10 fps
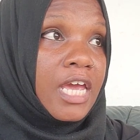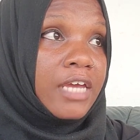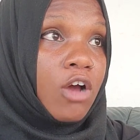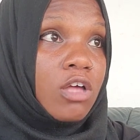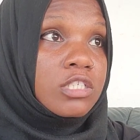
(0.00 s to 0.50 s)

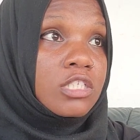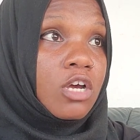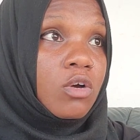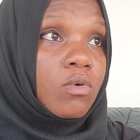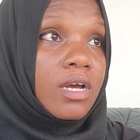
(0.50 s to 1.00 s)
And
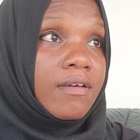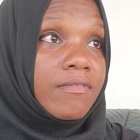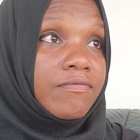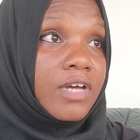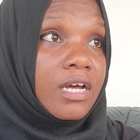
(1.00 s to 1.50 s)
also,
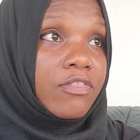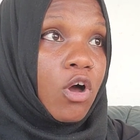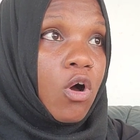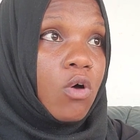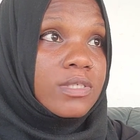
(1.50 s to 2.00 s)
the the
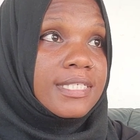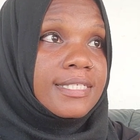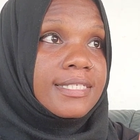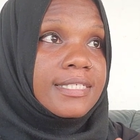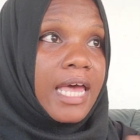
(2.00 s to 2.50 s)
whole
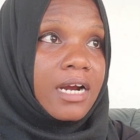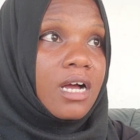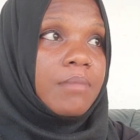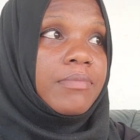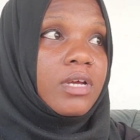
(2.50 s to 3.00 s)

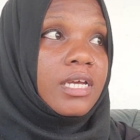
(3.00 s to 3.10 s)
setup